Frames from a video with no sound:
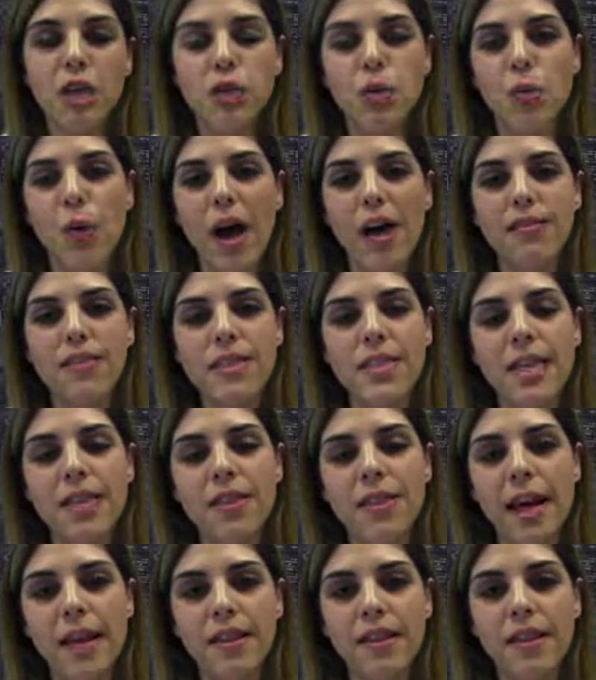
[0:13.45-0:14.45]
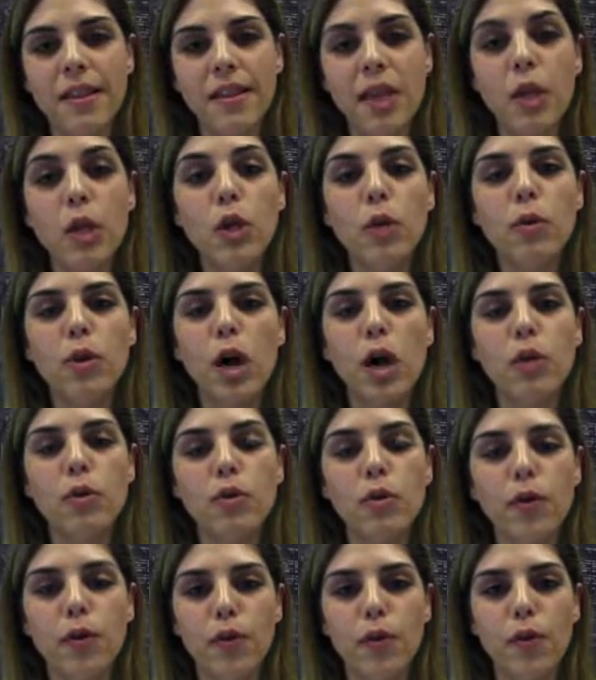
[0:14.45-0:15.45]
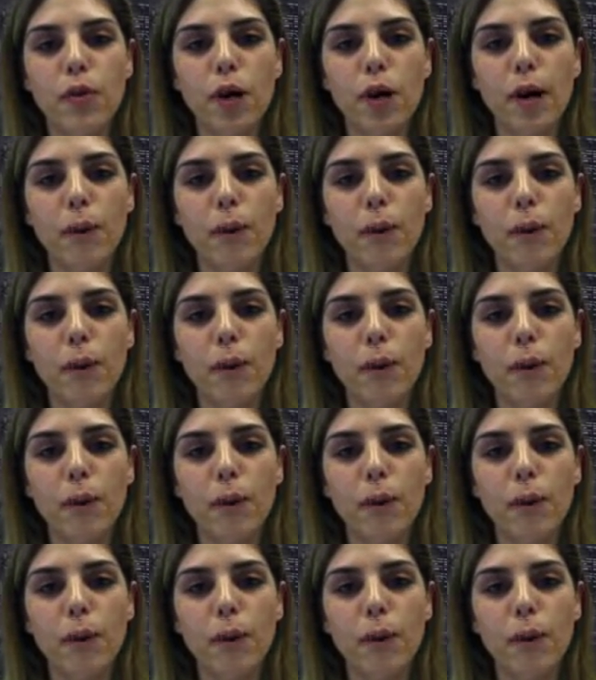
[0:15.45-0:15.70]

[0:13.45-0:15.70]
So we have seen that the new round of